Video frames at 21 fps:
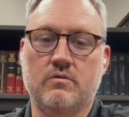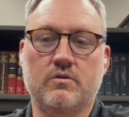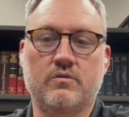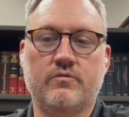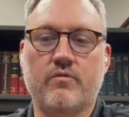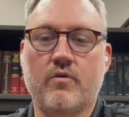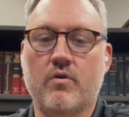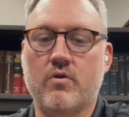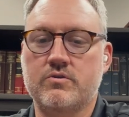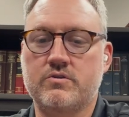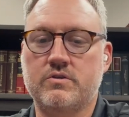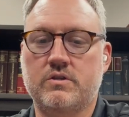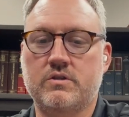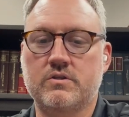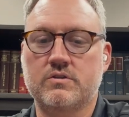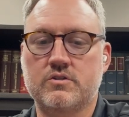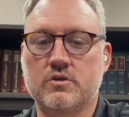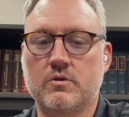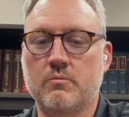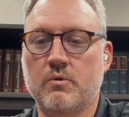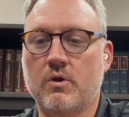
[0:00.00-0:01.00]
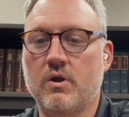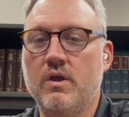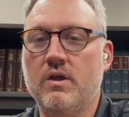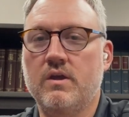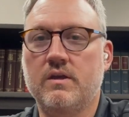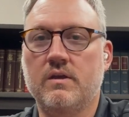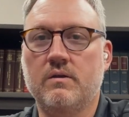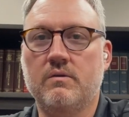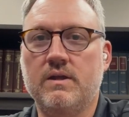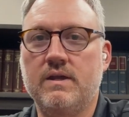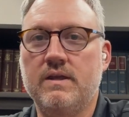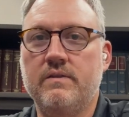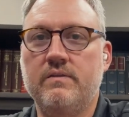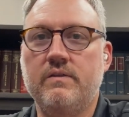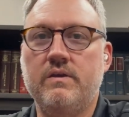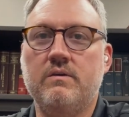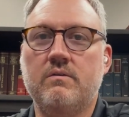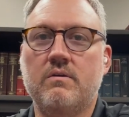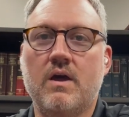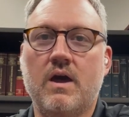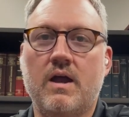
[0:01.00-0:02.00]
or as far as the consumer, in
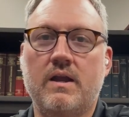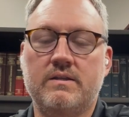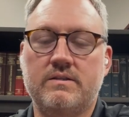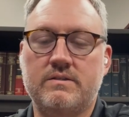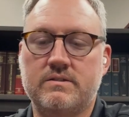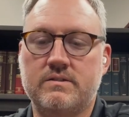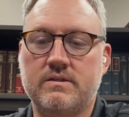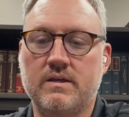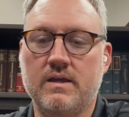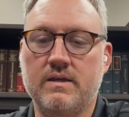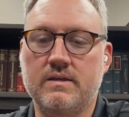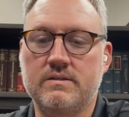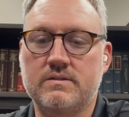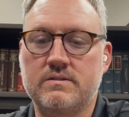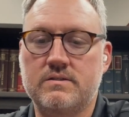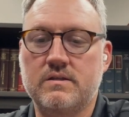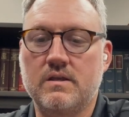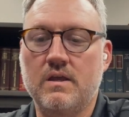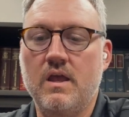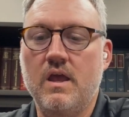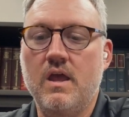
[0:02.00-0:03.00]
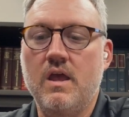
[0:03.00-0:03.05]
the United States,